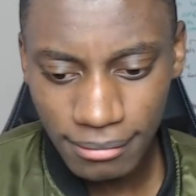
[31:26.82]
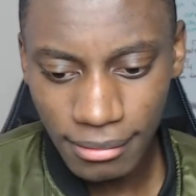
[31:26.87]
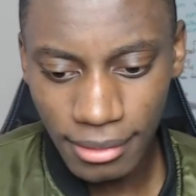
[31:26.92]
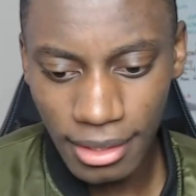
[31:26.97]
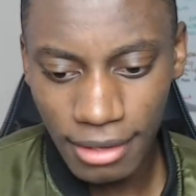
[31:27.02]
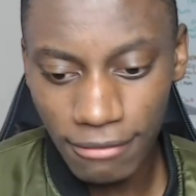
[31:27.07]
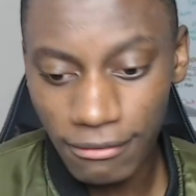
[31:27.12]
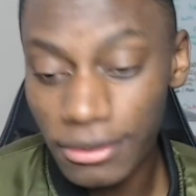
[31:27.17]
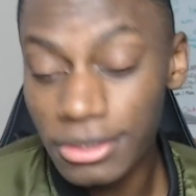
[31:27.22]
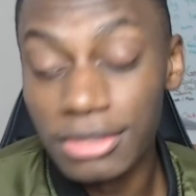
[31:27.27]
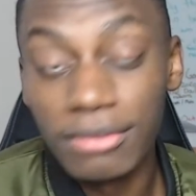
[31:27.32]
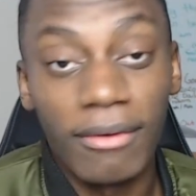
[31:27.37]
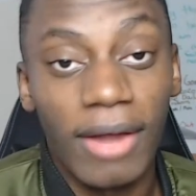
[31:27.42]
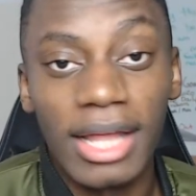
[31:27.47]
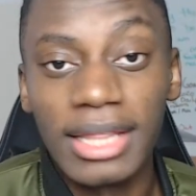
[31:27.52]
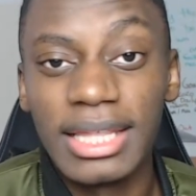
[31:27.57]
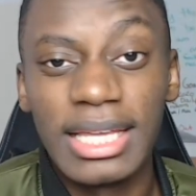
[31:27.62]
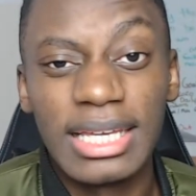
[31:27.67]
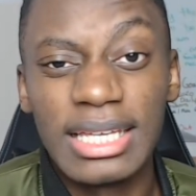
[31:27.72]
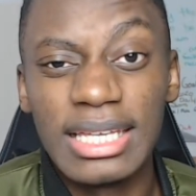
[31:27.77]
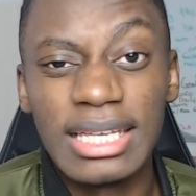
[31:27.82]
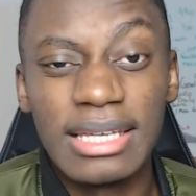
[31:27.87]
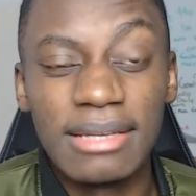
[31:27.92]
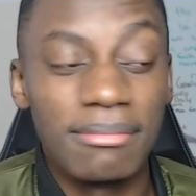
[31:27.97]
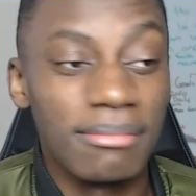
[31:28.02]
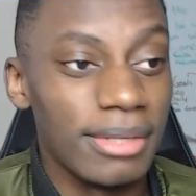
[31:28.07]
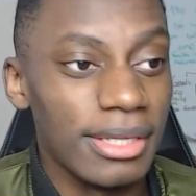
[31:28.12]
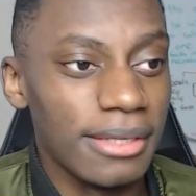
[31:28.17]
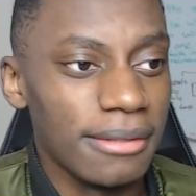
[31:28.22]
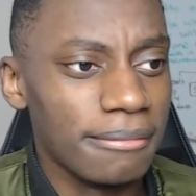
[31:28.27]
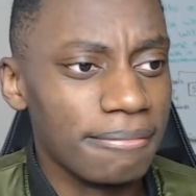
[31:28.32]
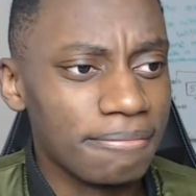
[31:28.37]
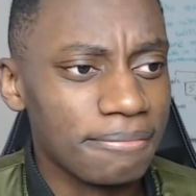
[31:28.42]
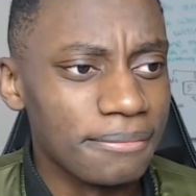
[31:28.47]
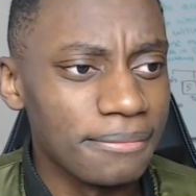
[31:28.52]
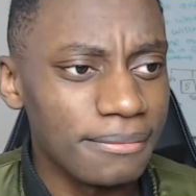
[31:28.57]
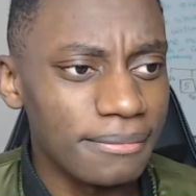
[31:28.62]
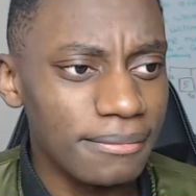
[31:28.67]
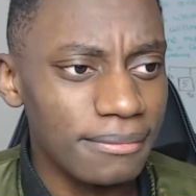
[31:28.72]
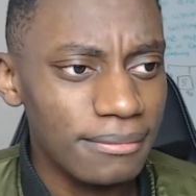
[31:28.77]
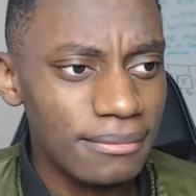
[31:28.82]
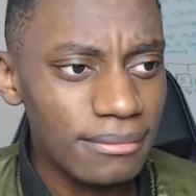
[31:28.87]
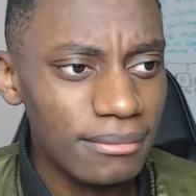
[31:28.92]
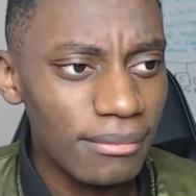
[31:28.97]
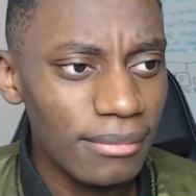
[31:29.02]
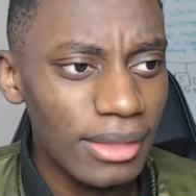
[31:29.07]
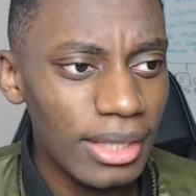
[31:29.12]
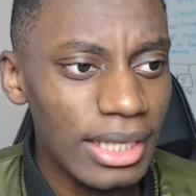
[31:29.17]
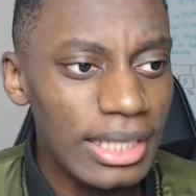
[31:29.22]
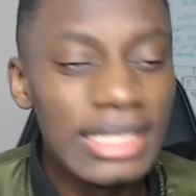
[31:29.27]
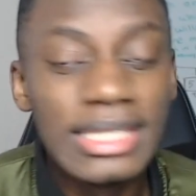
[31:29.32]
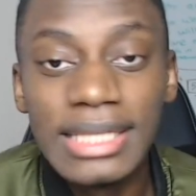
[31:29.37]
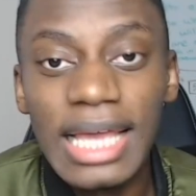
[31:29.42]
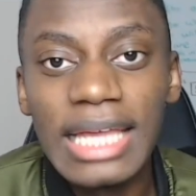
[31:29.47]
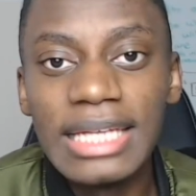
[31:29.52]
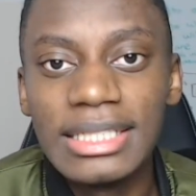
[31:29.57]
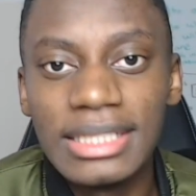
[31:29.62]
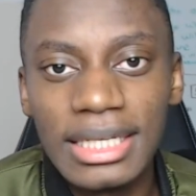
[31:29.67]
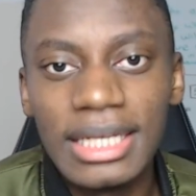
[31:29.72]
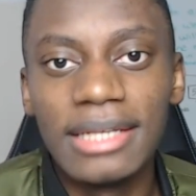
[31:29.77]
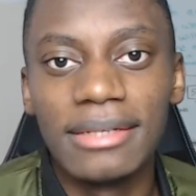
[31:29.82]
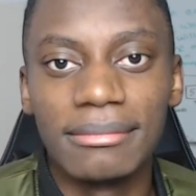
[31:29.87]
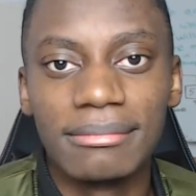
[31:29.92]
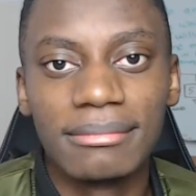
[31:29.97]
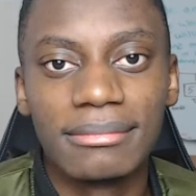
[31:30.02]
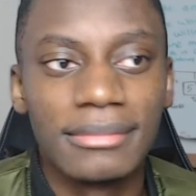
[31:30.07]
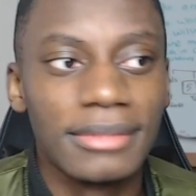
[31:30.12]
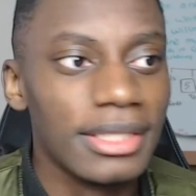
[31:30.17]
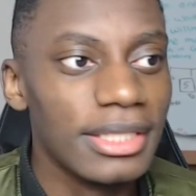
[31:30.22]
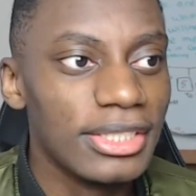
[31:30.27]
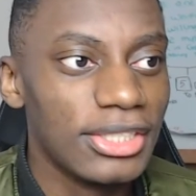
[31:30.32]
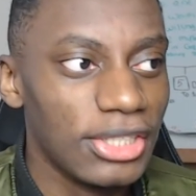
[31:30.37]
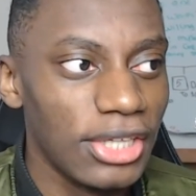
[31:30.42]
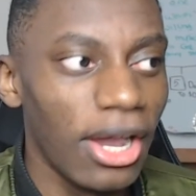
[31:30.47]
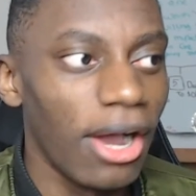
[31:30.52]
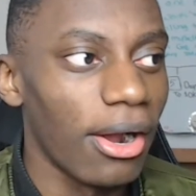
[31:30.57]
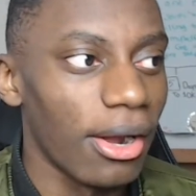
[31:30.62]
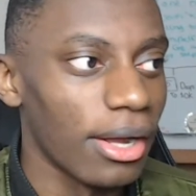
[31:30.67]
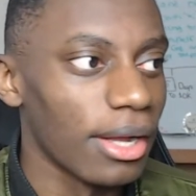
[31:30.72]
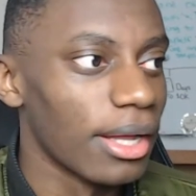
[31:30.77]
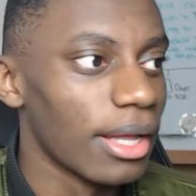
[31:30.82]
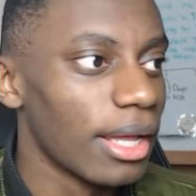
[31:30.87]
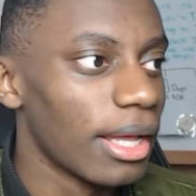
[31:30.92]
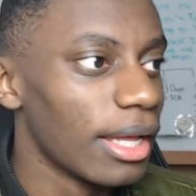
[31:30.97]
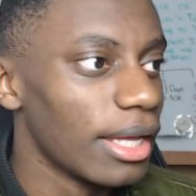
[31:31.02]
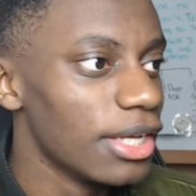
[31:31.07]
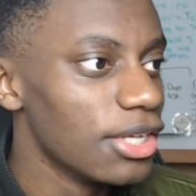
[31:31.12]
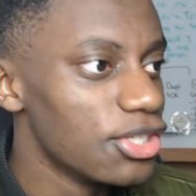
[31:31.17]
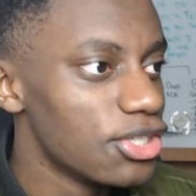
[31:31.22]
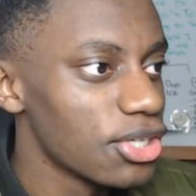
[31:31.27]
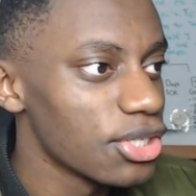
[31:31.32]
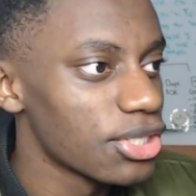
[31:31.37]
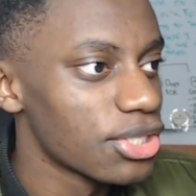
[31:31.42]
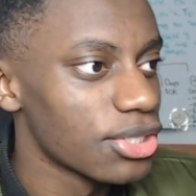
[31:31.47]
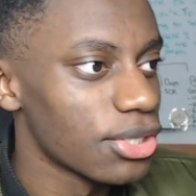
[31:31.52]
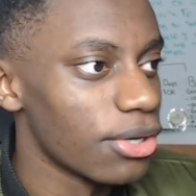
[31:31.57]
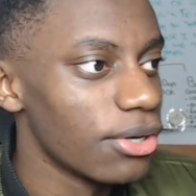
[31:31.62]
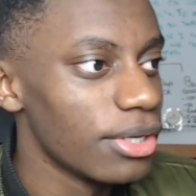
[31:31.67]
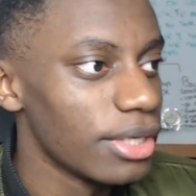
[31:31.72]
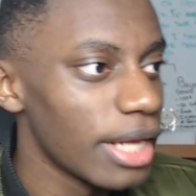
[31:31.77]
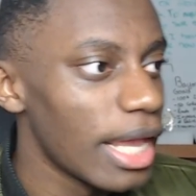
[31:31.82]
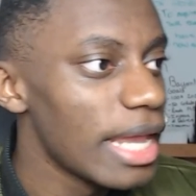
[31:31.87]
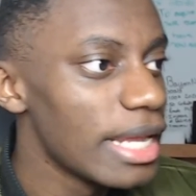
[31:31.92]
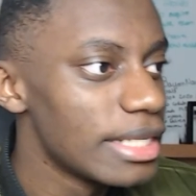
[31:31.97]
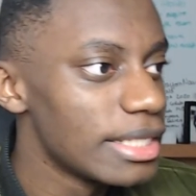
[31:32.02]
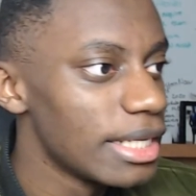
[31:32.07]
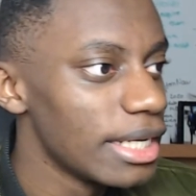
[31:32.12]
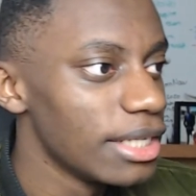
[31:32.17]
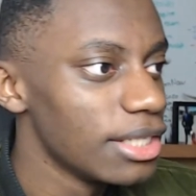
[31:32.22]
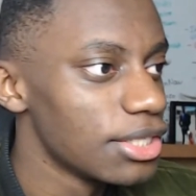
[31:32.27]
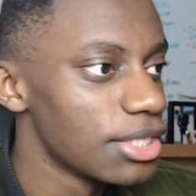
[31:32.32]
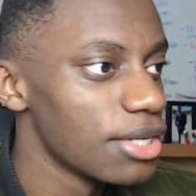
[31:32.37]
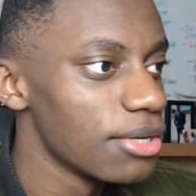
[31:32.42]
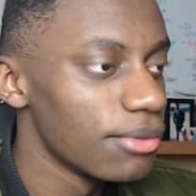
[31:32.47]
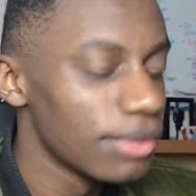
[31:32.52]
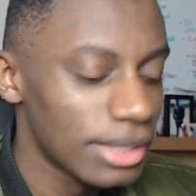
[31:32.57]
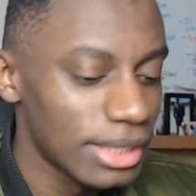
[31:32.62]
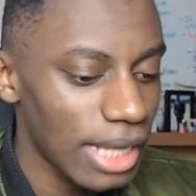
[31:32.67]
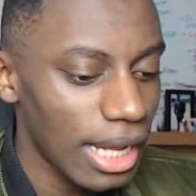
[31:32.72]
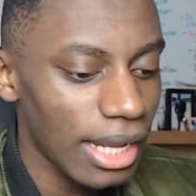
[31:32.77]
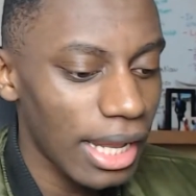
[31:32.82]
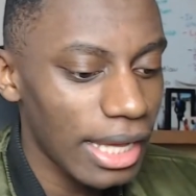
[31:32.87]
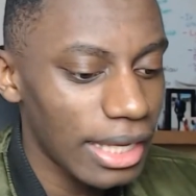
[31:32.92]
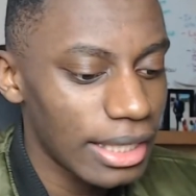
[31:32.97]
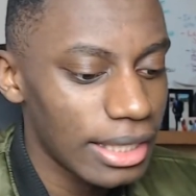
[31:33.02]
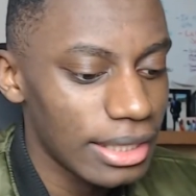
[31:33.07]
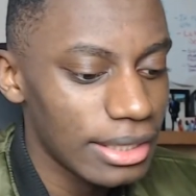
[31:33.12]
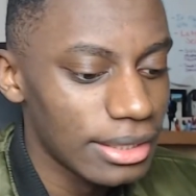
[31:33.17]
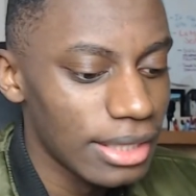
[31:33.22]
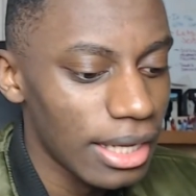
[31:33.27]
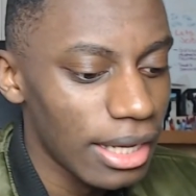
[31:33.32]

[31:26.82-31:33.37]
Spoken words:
first of all, I think he can be. He's 18. He's young. He just turned 18 too. It's not like he's